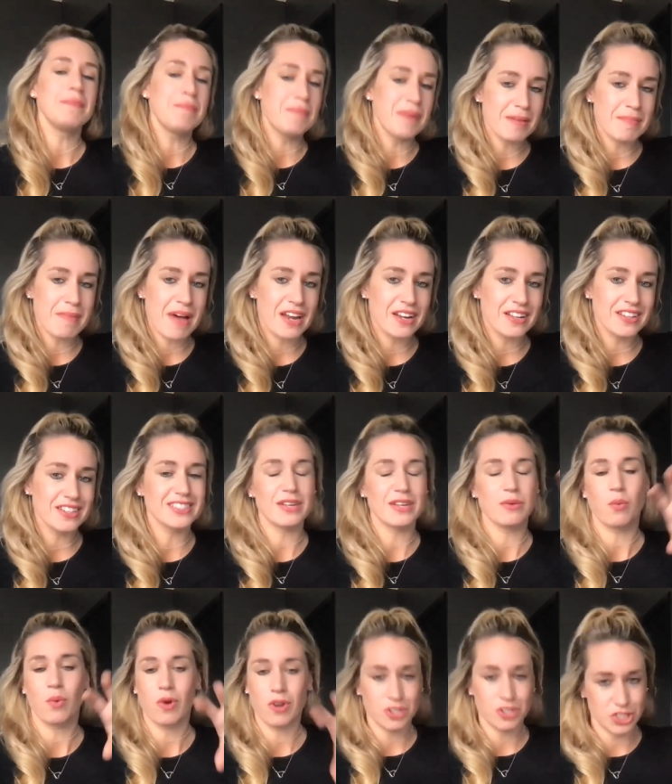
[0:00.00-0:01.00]
Olympic medalists
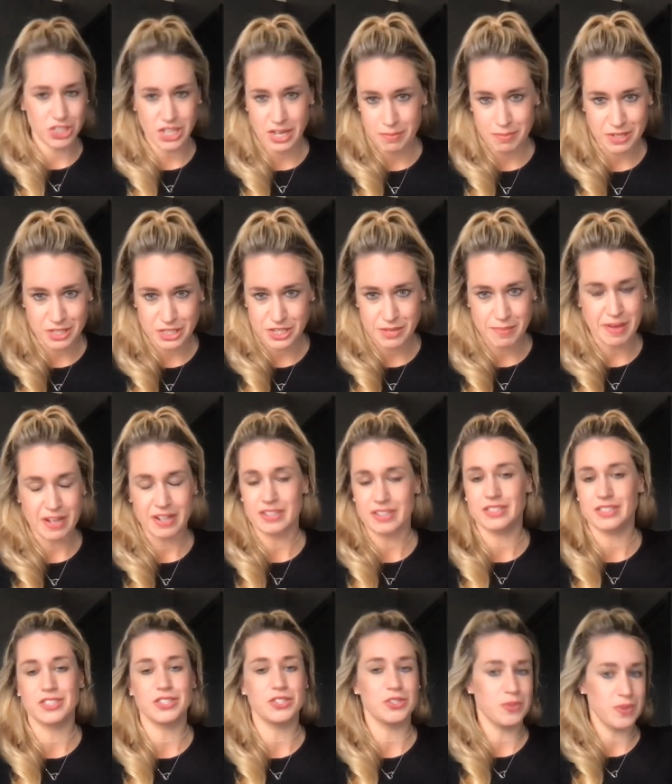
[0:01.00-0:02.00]
and World Championship
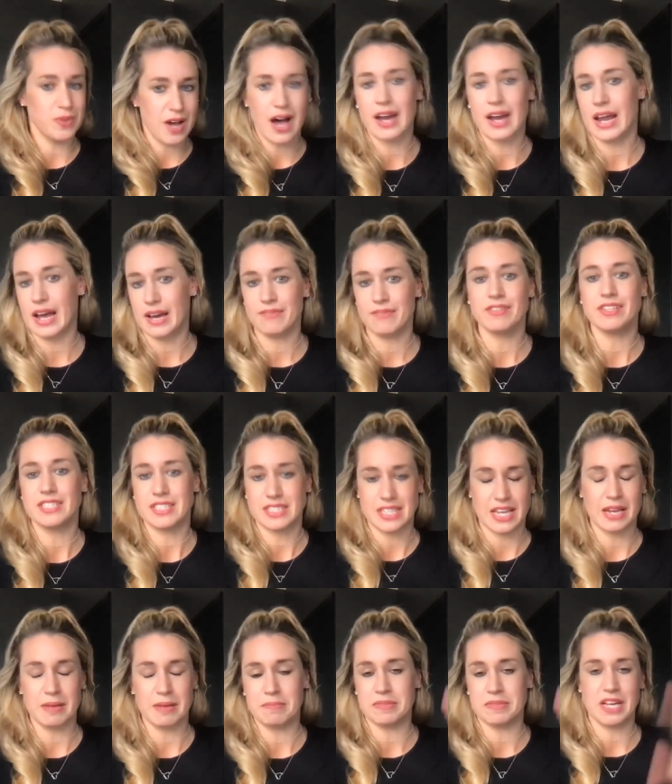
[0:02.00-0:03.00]
medalists do not have the
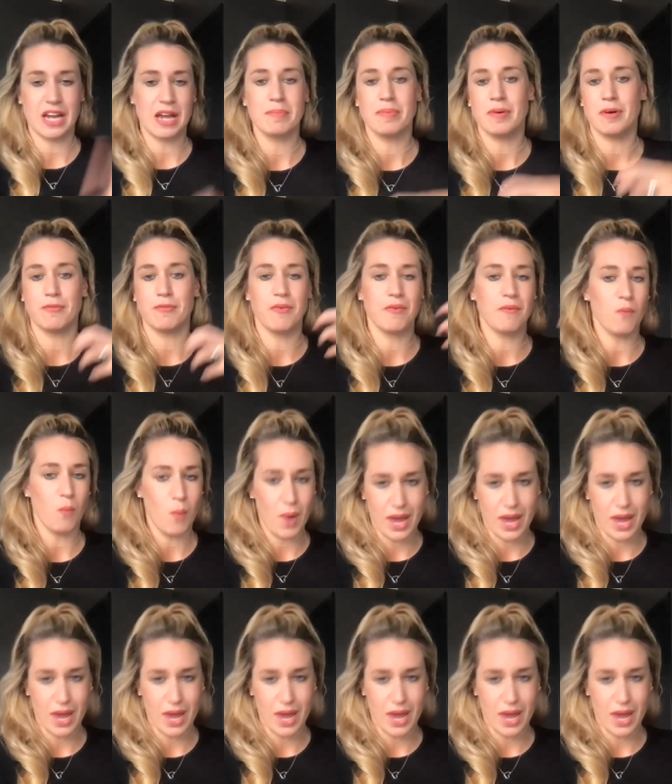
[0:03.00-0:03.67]
same type of